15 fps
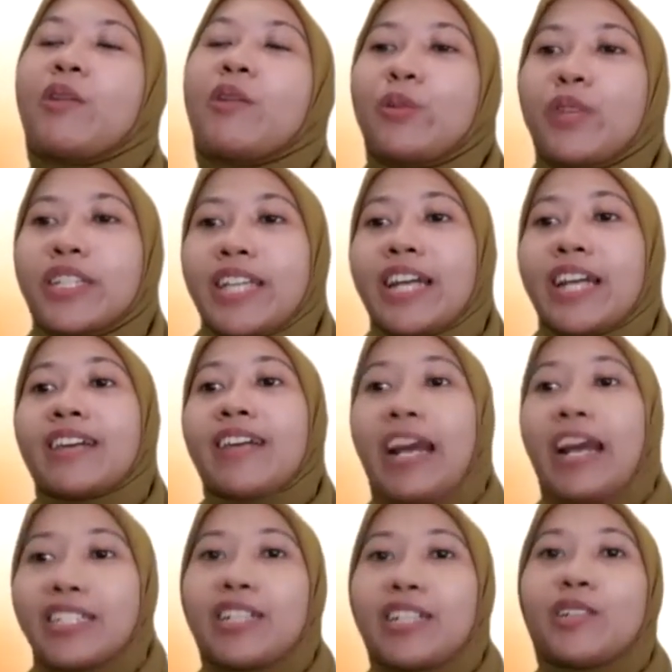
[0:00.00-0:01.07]
take an
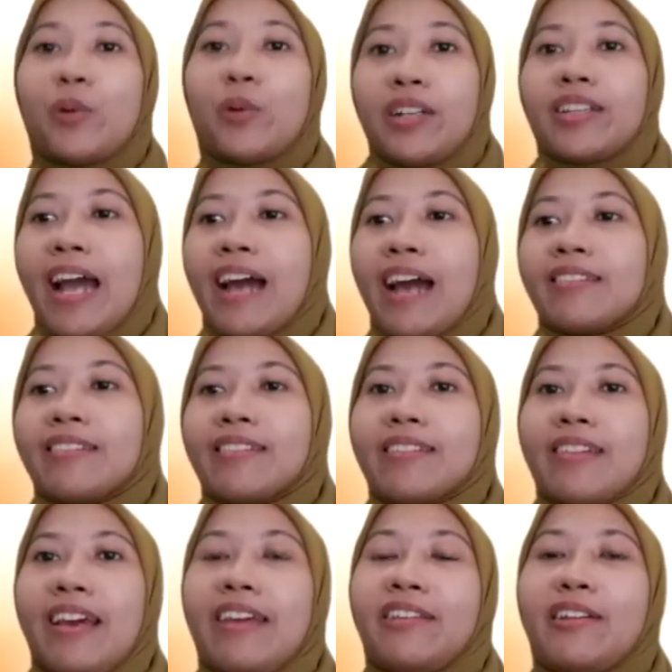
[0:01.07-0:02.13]
action toward that?
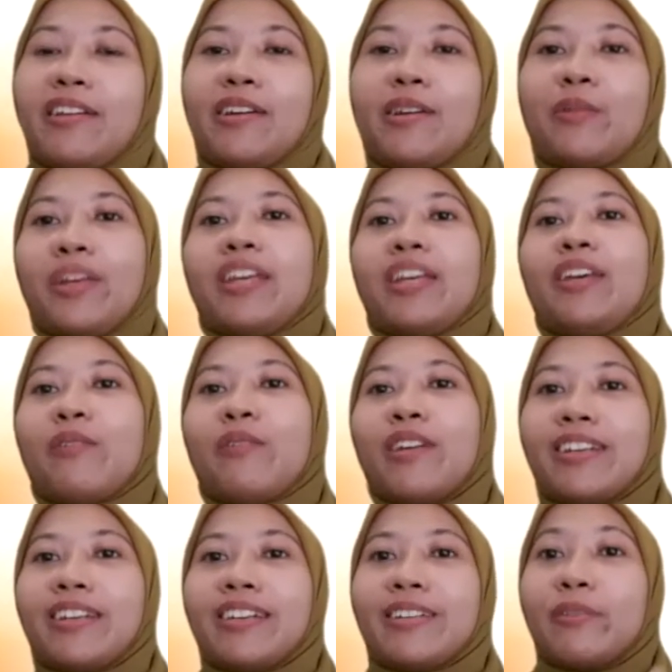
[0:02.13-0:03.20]
Either we want
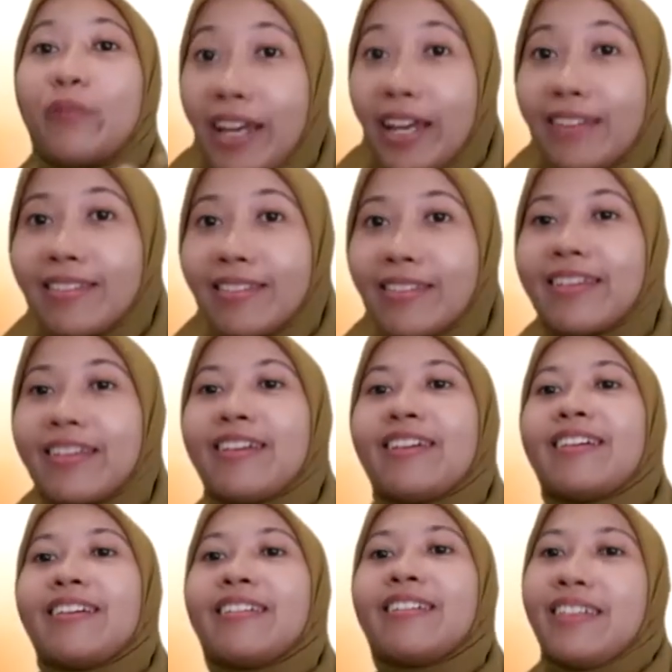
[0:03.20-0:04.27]
to wait,
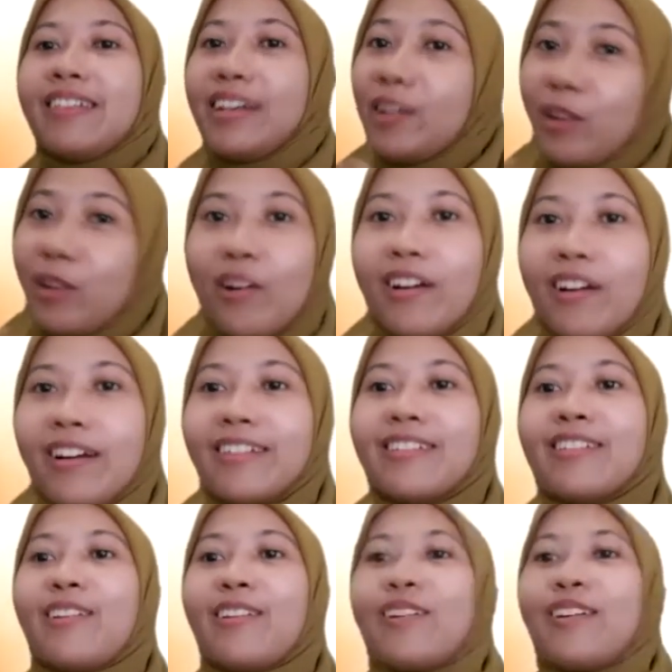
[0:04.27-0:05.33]
ignore,
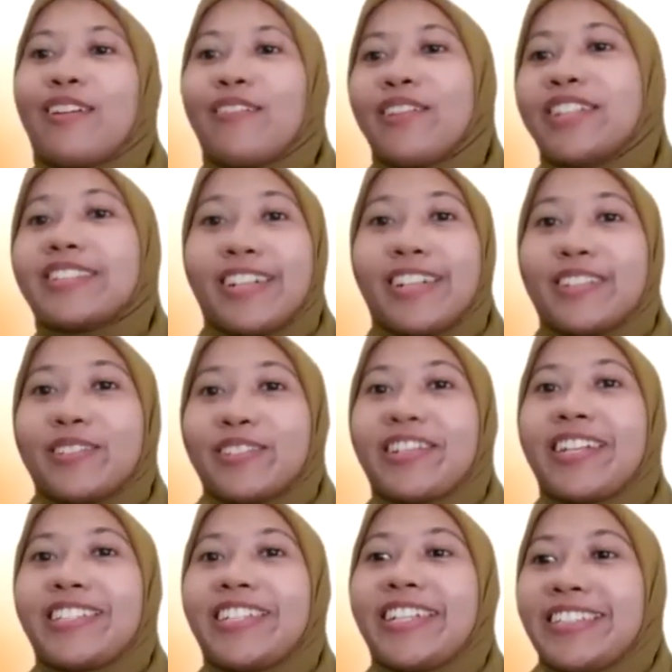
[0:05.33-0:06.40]
or we start to
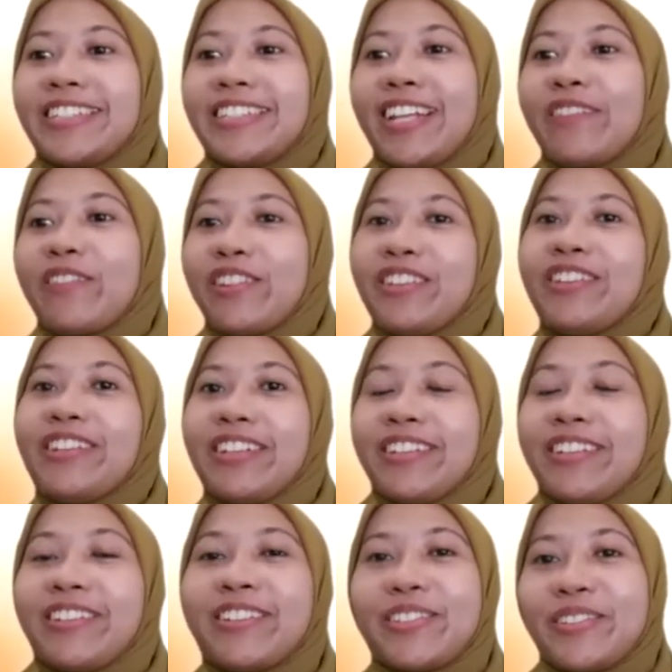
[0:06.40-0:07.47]
create change, like what you did.
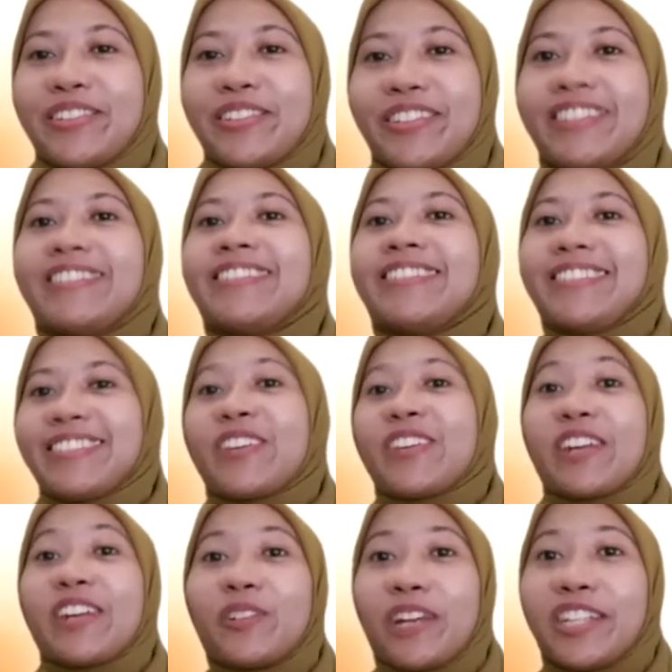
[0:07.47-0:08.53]
So,
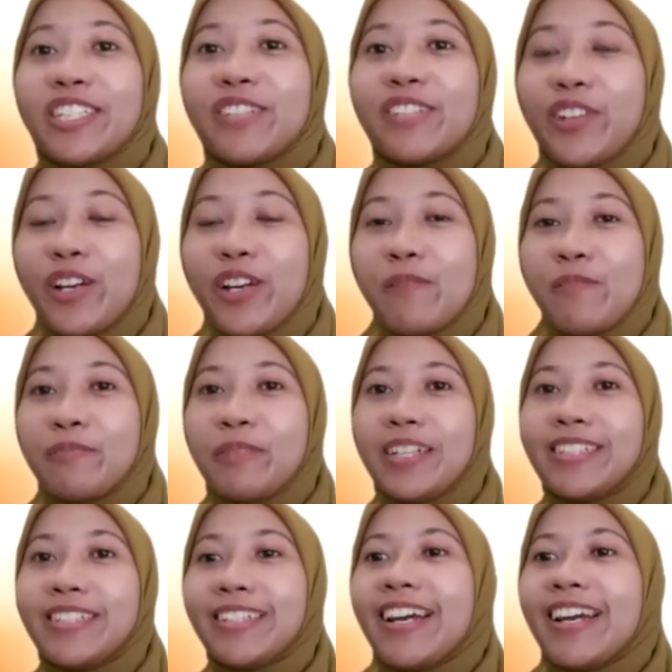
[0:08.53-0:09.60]
congratulations for your
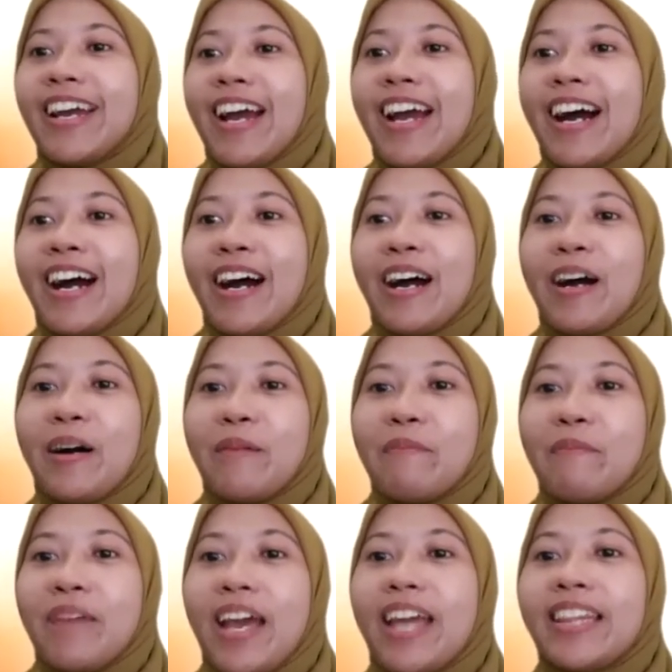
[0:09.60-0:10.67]
movement.
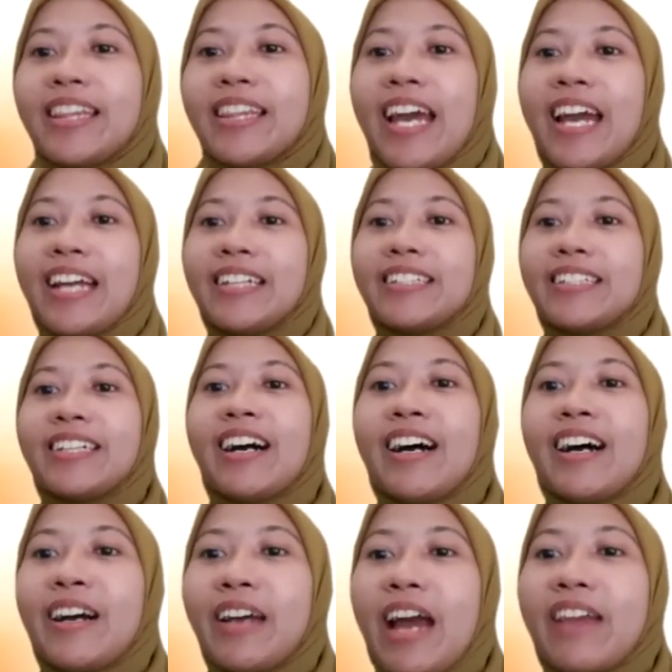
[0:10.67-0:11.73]
And then
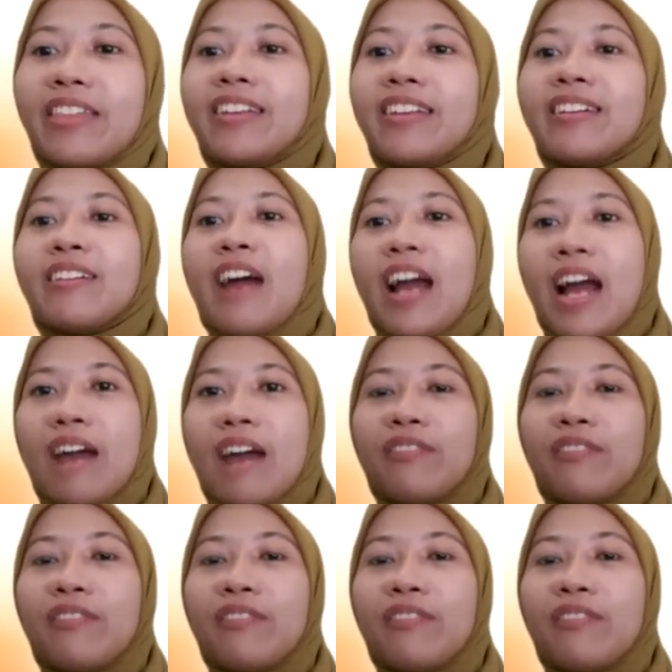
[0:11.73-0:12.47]
I think after